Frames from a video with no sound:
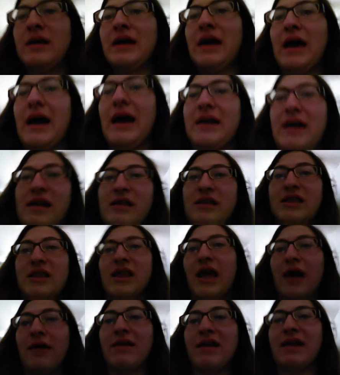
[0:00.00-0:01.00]
I got
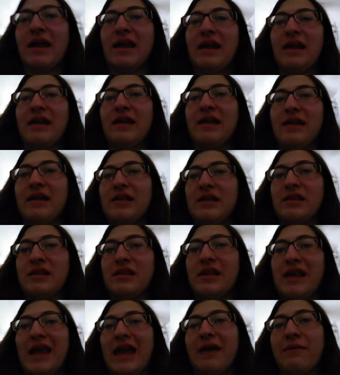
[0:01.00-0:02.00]
someone in,
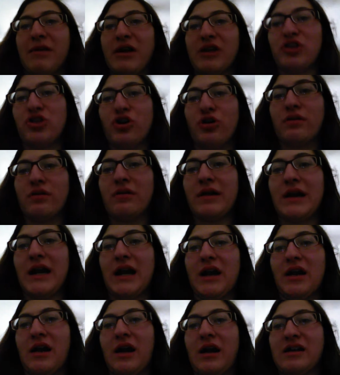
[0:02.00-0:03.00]
in my junior
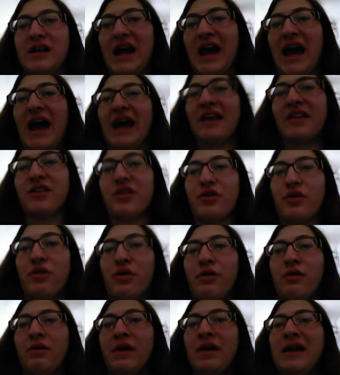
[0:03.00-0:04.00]
year of the high
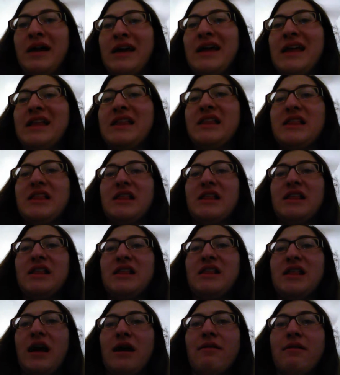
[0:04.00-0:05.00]
school.
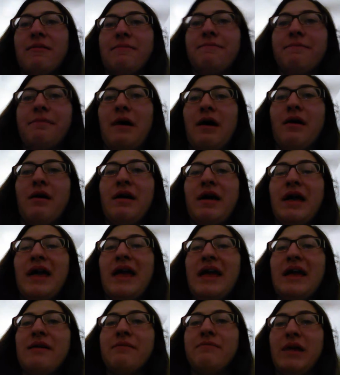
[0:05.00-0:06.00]
Someone fault
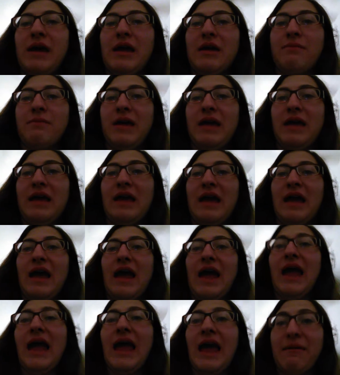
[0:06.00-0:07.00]
make me
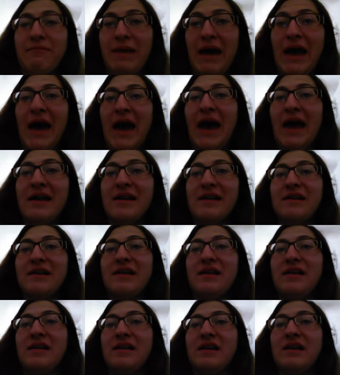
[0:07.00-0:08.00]
mad
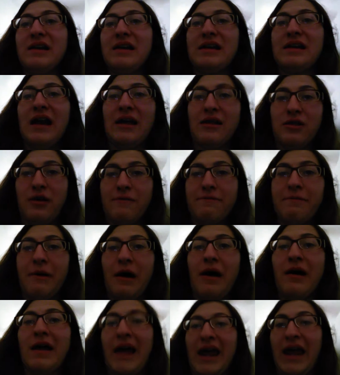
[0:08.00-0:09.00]
that their
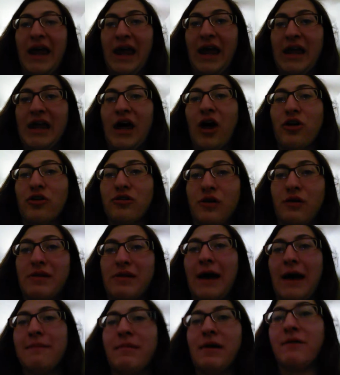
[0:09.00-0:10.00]
fault and also
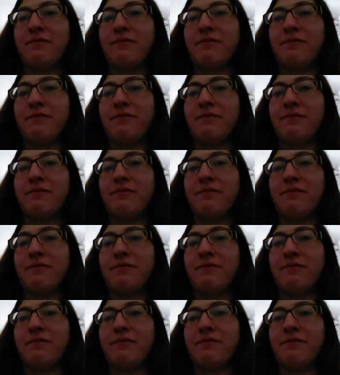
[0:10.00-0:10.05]
that my